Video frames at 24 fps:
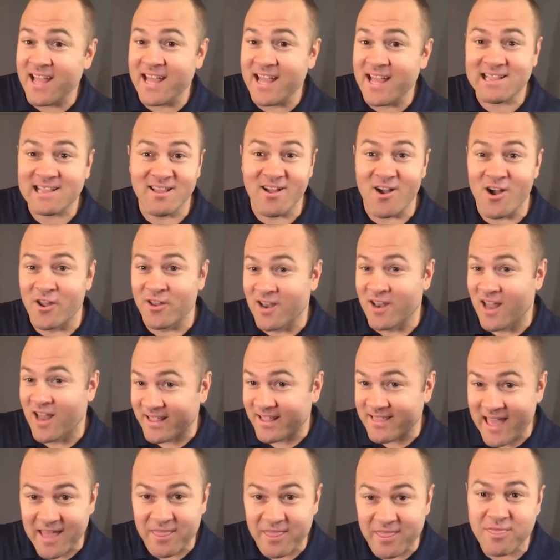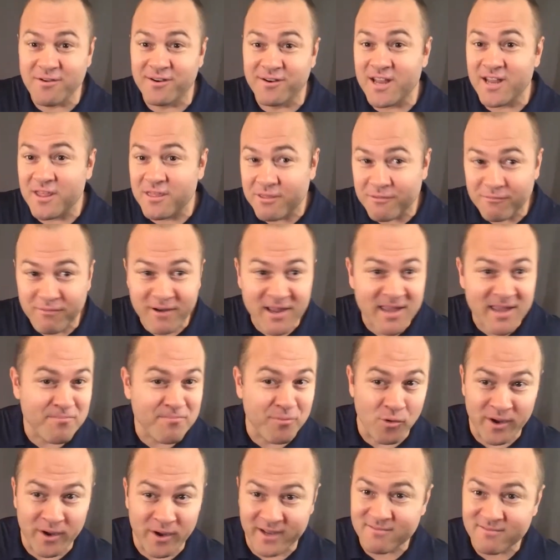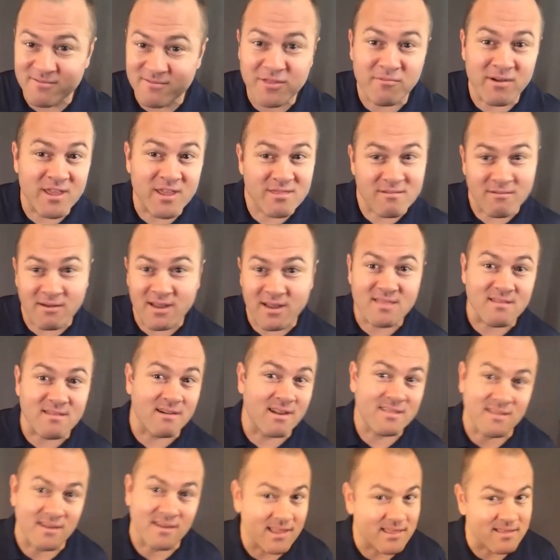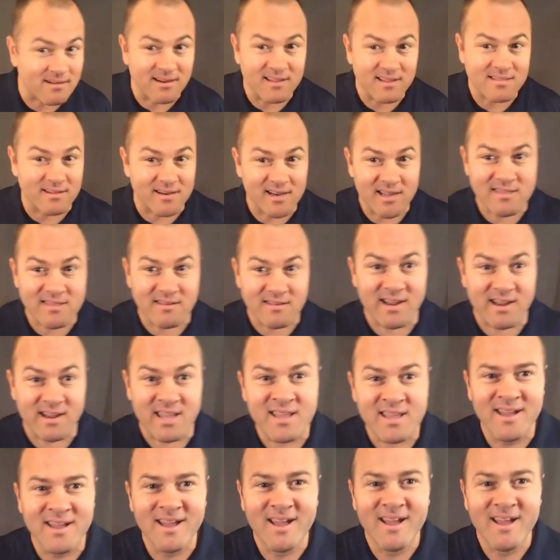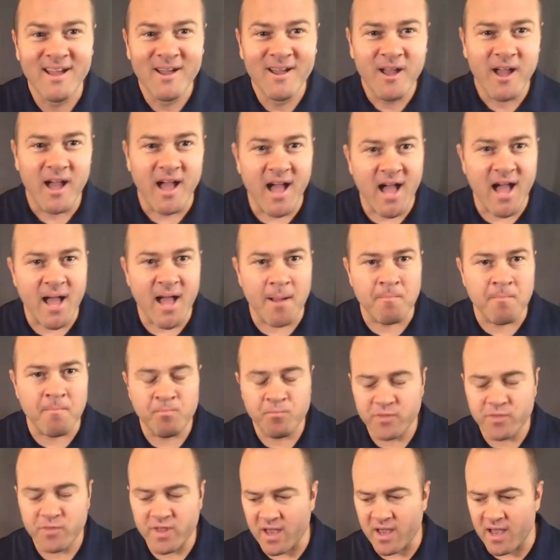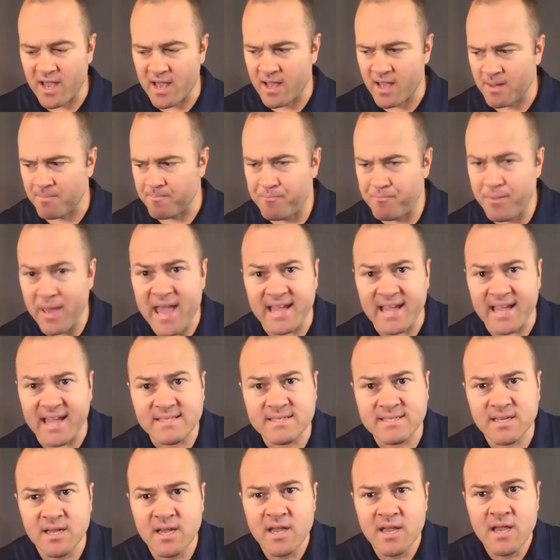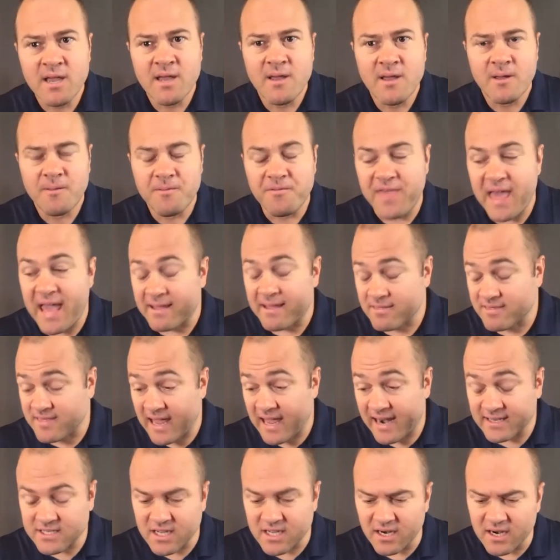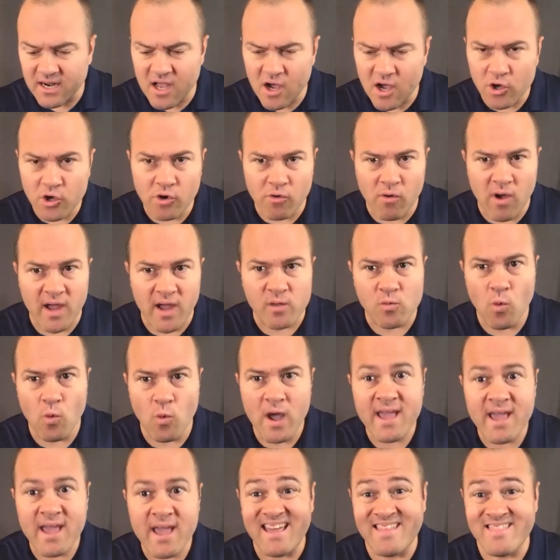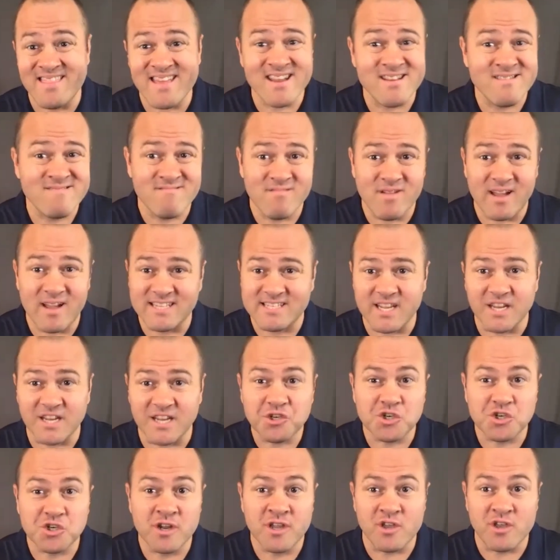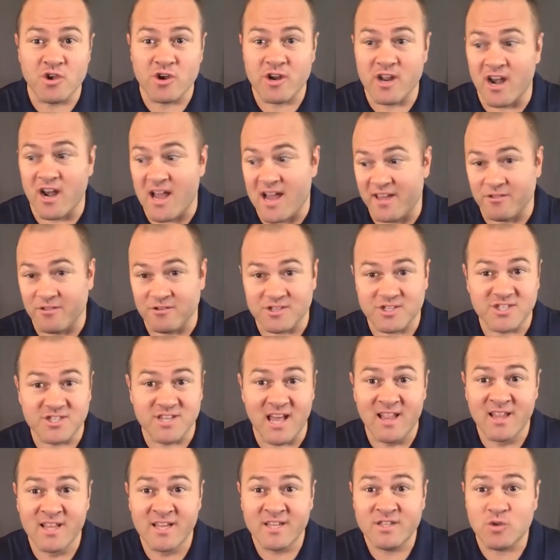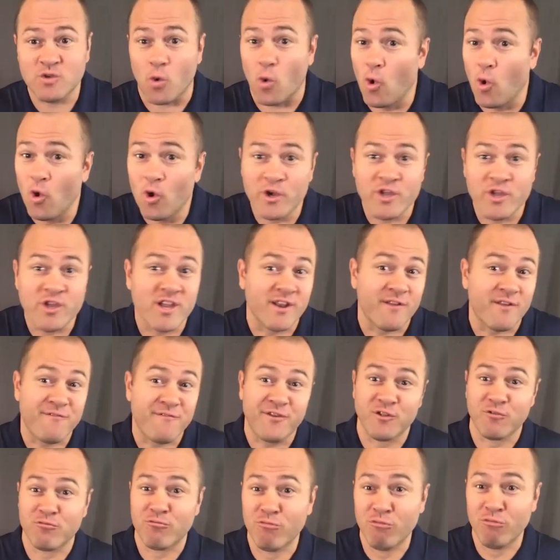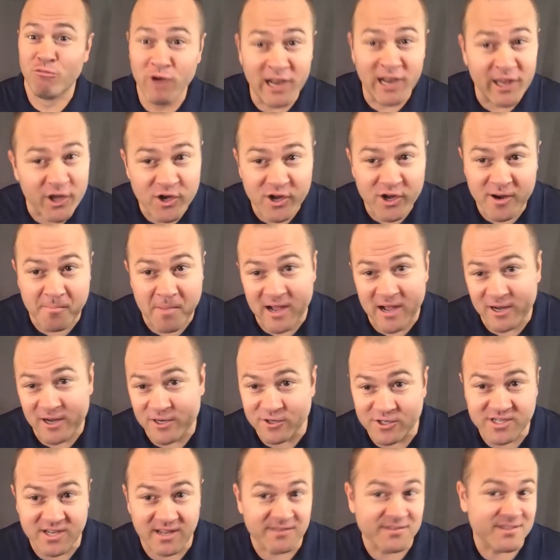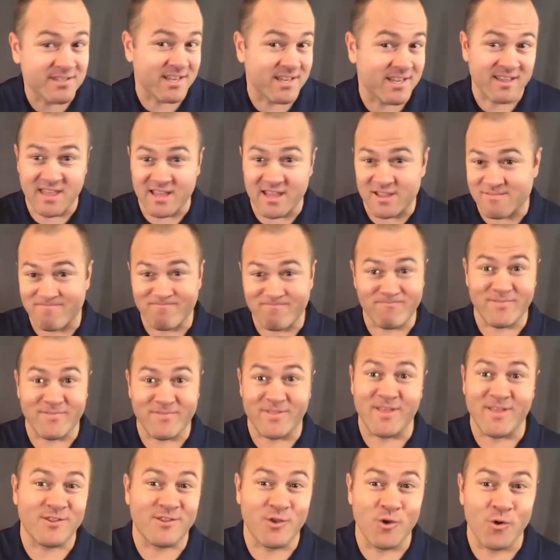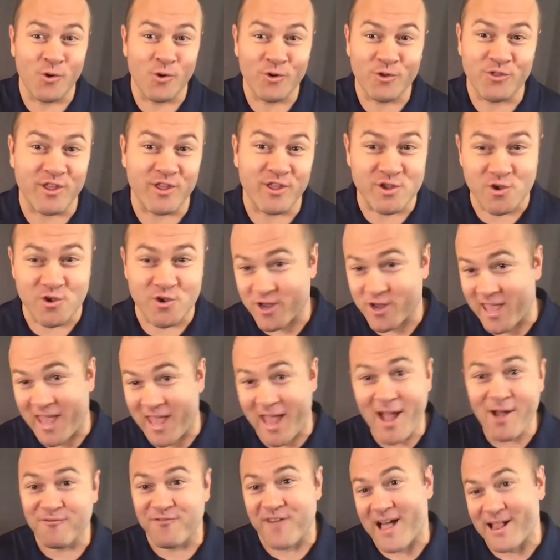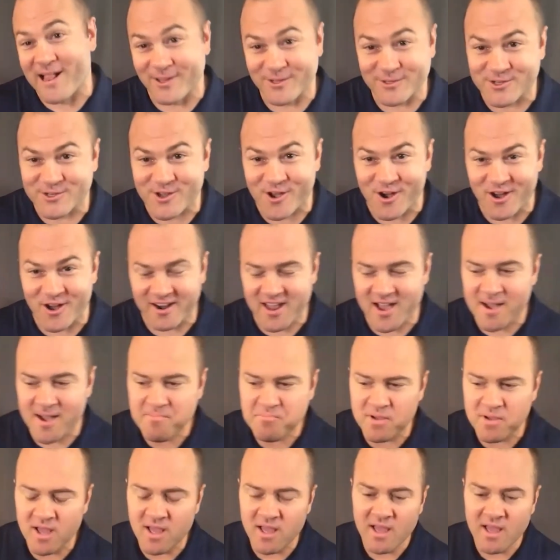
it on like that thirty-three point three three three three three three three um, uh, bet that that it's going to go your right way, and then essentially you're going to either sell it or you're going to feel really good about yourself seeing that that your that your account value's gone up.